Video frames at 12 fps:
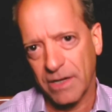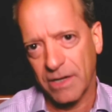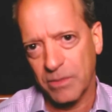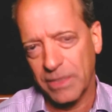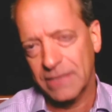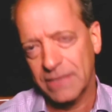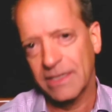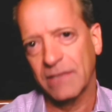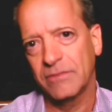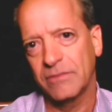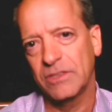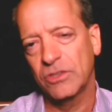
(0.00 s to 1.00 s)
and we talk about
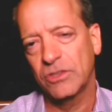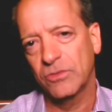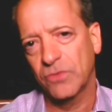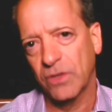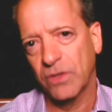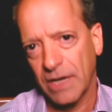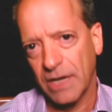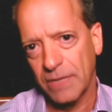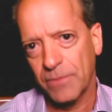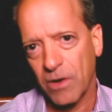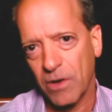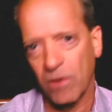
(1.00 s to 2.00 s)
television for
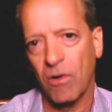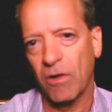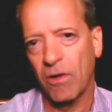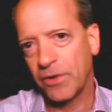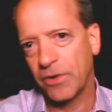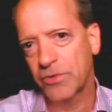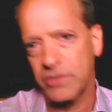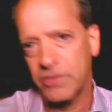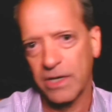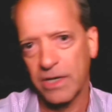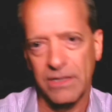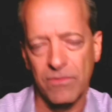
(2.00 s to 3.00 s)
um, all, all
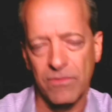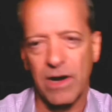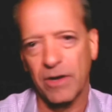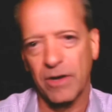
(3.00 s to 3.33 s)
those uh,